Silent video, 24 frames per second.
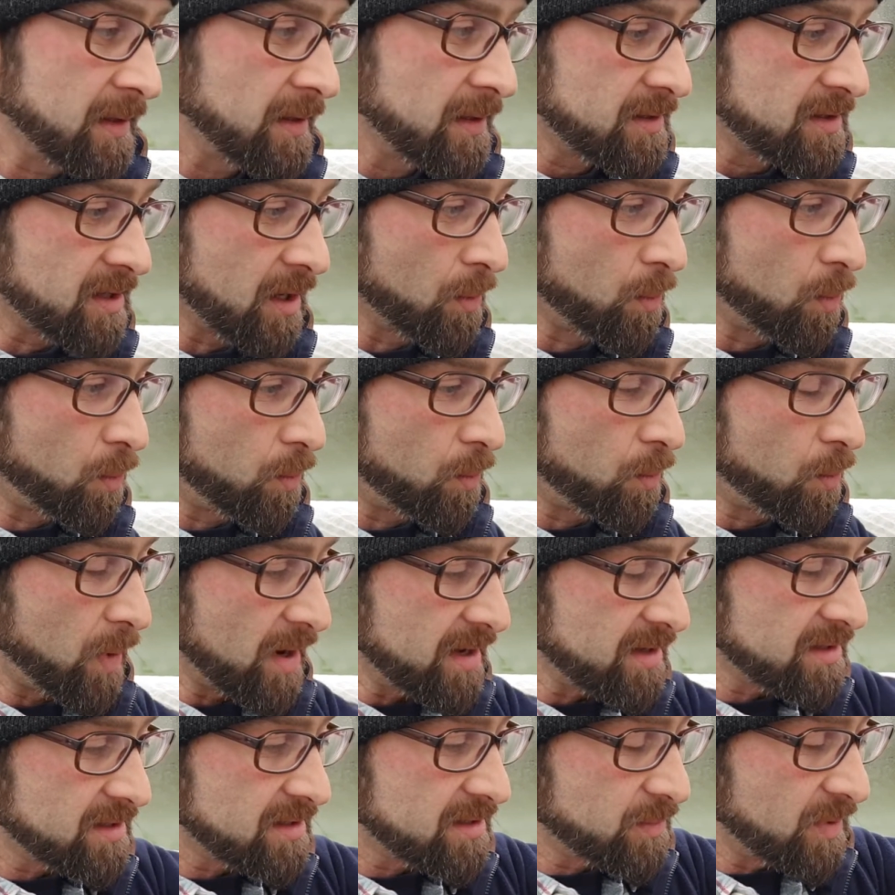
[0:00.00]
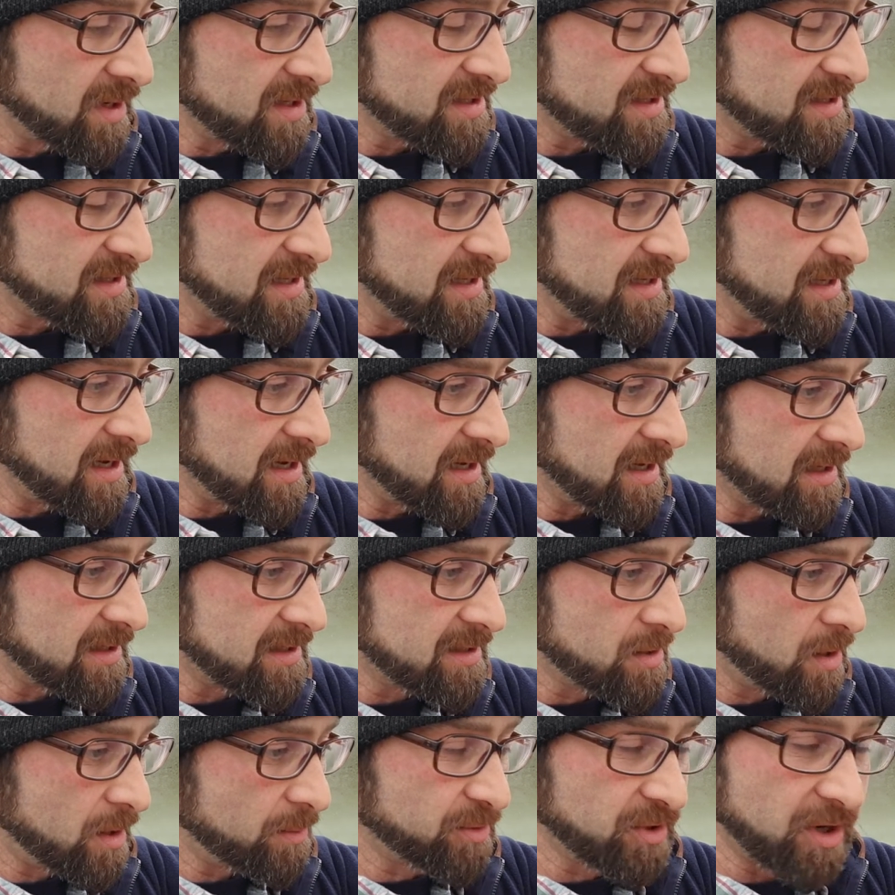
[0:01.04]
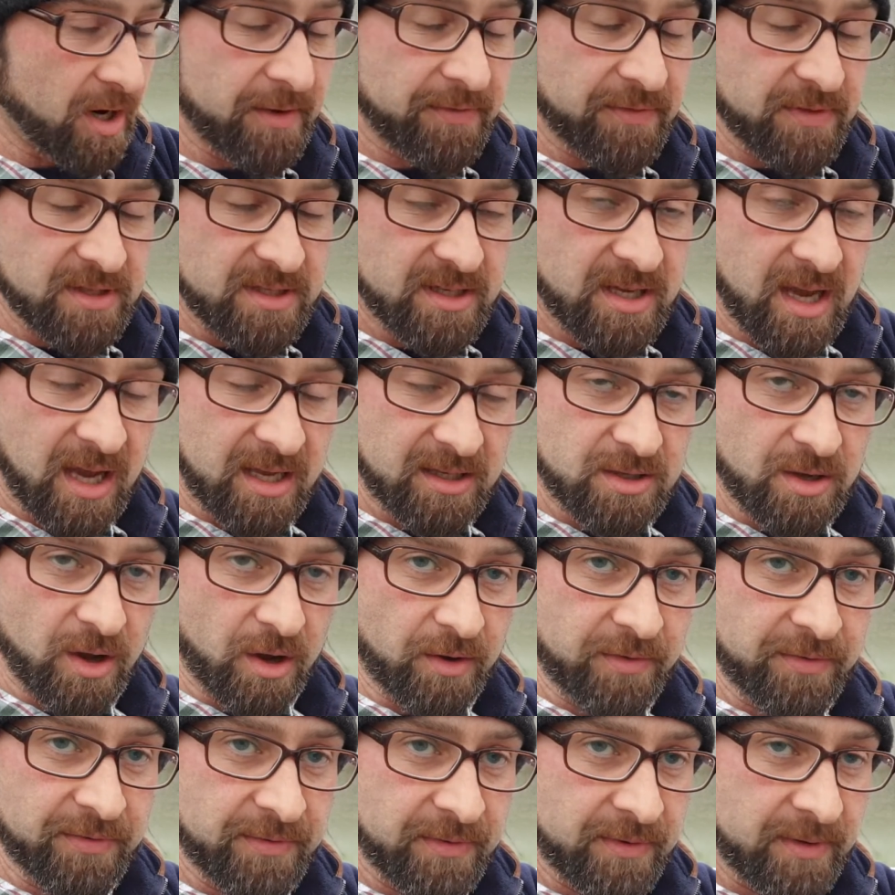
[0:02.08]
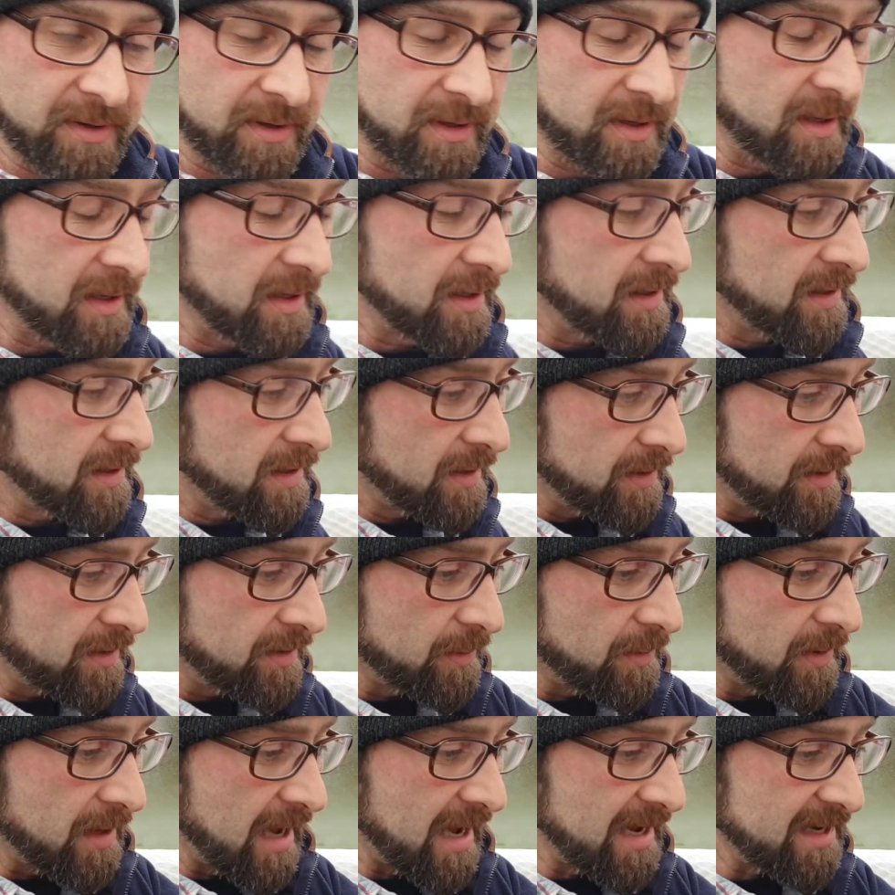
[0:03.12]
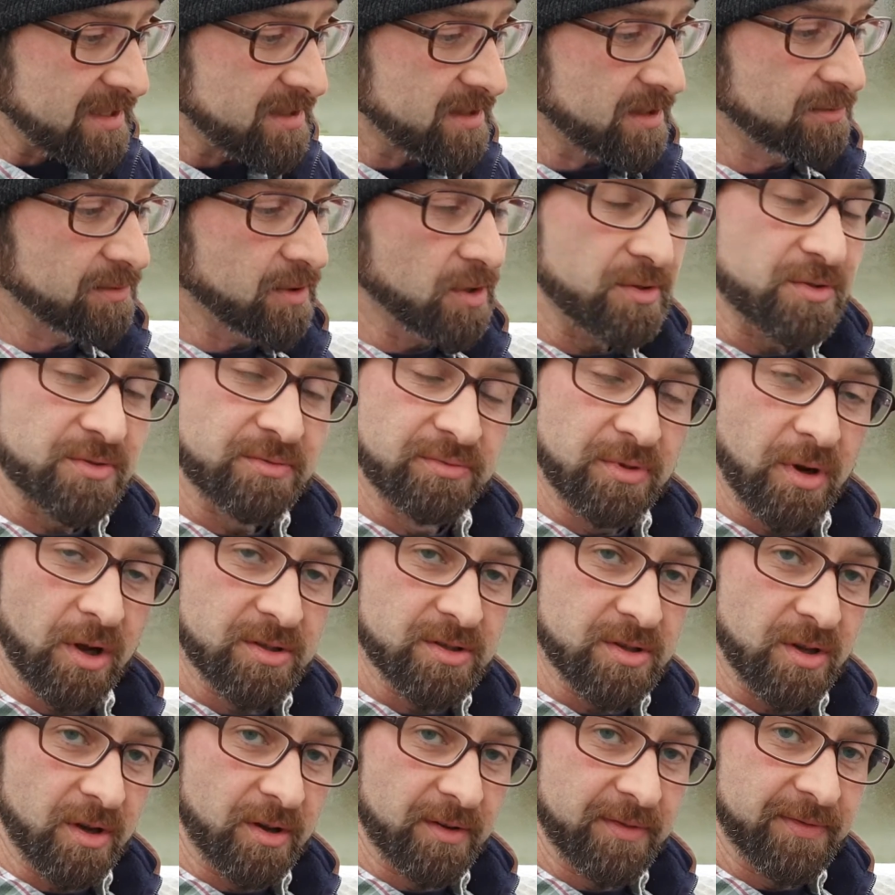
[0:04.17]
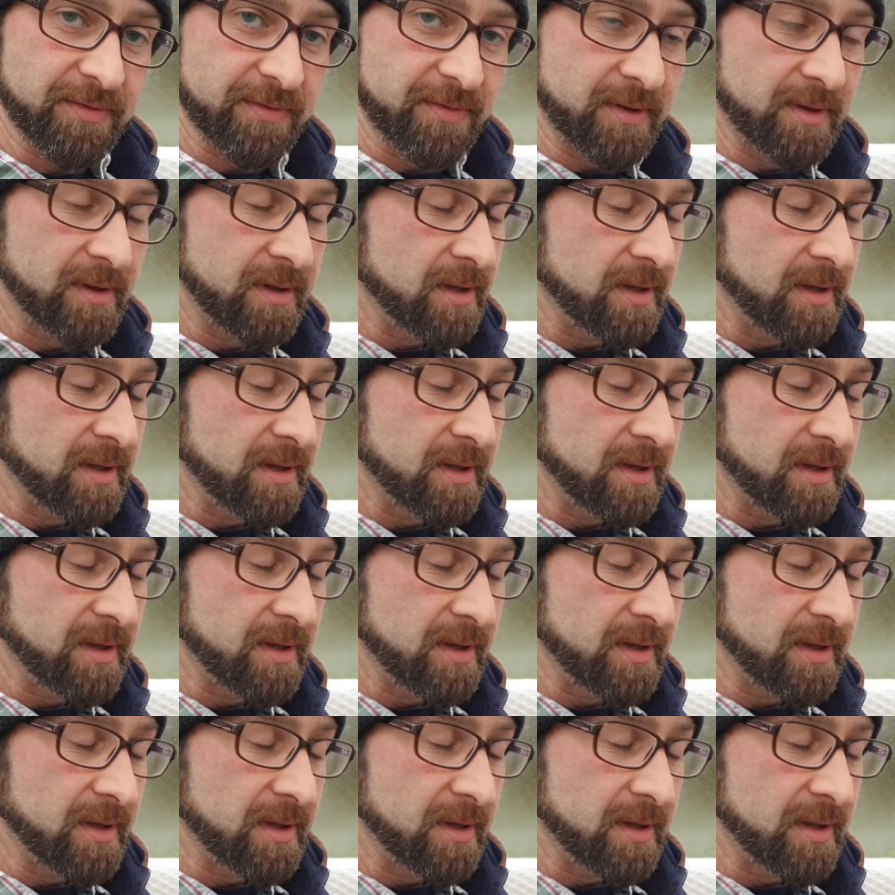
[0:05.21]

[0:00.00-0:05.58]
So once the top growth is cut off, as the roots rot off,